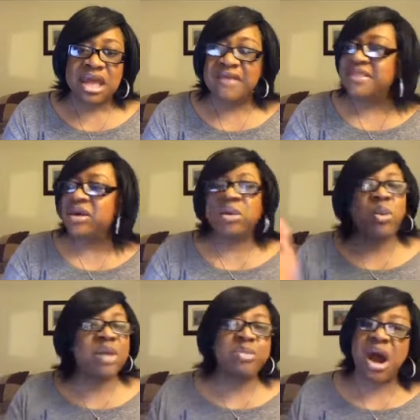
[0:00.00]
And they're
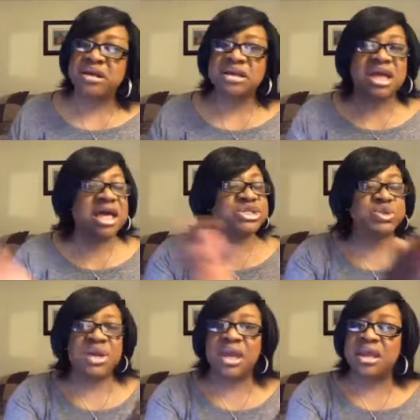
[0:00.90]
in one part of the
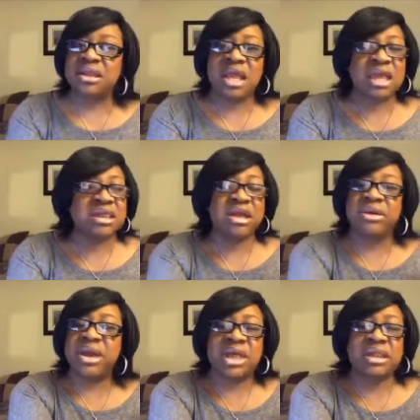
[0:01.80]
country and
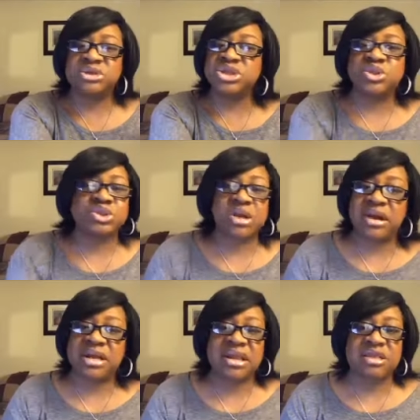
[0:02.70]
their children
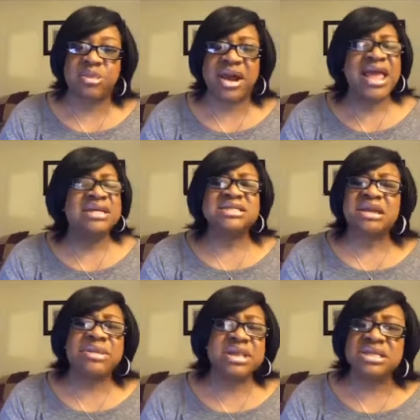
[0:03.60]
are in another part.
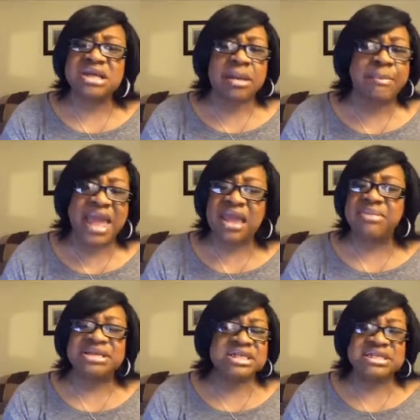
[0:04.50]
Some of these are
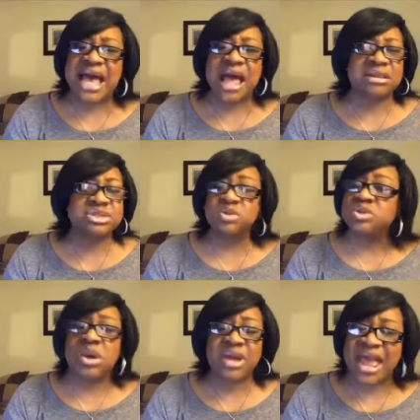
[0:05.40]
babies and toddlers who
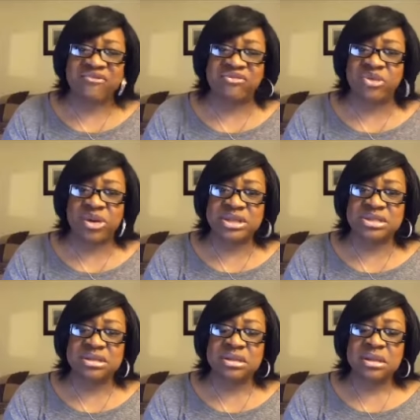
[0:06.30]
don't have a
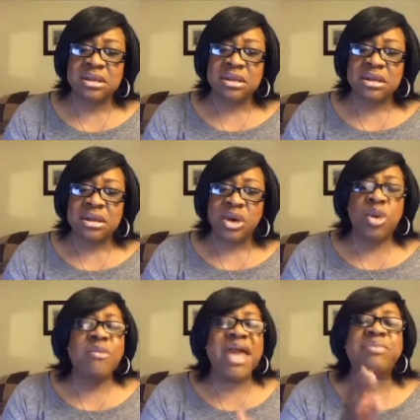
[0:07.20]
voice,
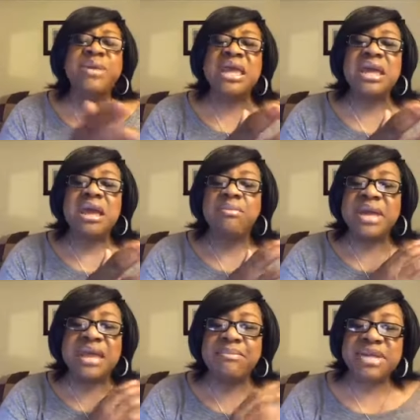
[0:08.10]
who may be
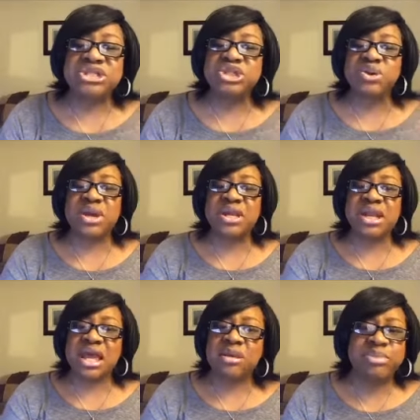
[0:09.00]
being
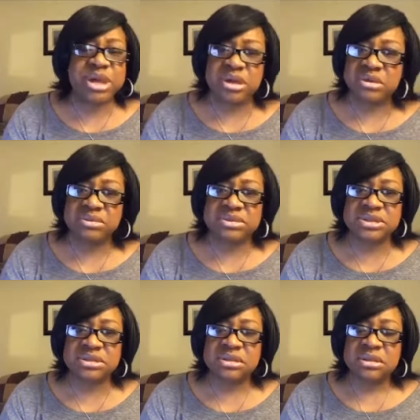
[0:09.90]
mistreated and
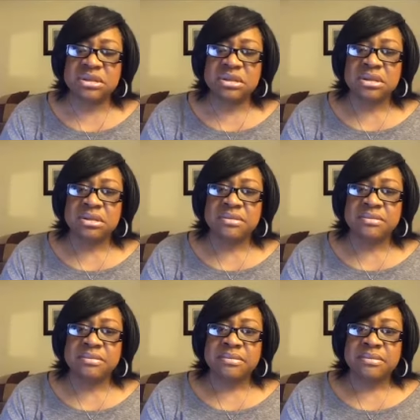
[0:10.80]
abused.
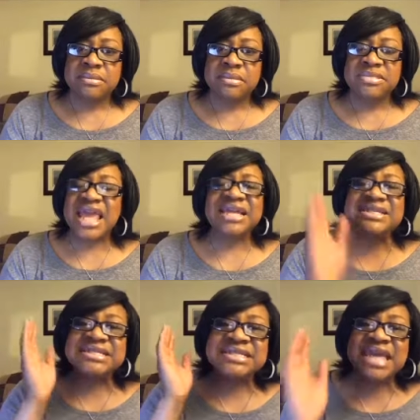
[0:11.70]
They
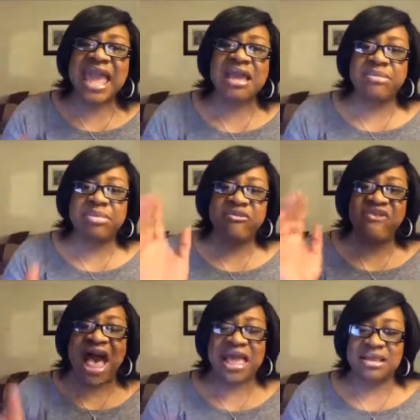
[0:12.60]
escape
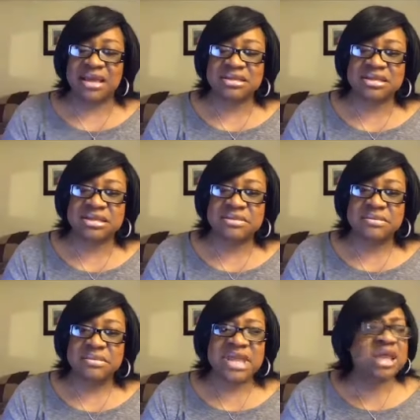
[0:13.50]
violence.
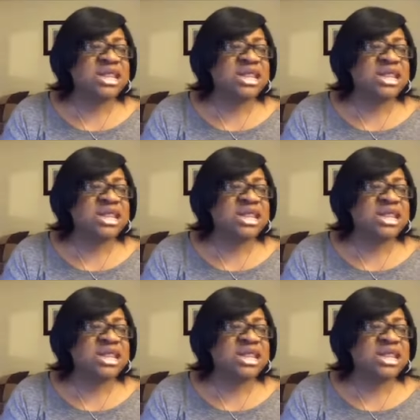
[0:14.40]
They